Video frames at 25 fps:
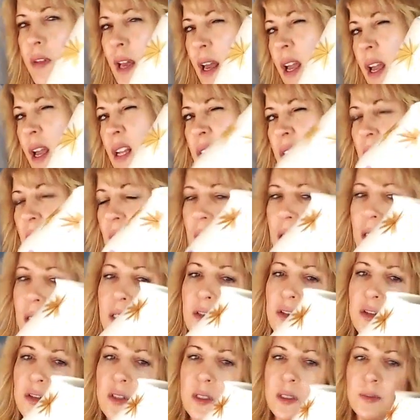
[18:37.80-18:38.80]
to
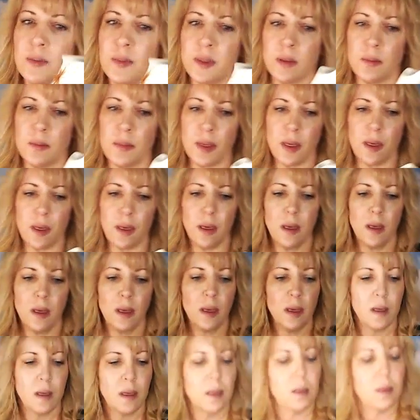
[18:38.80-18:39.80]
18-ish, seems to be,
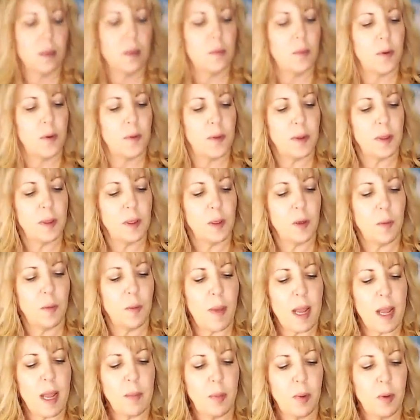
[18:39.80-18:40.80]
with the little
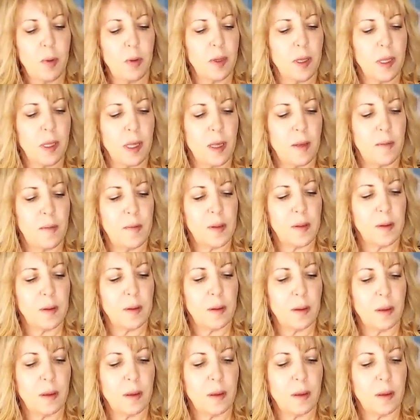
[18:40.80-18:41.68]
maple leaves.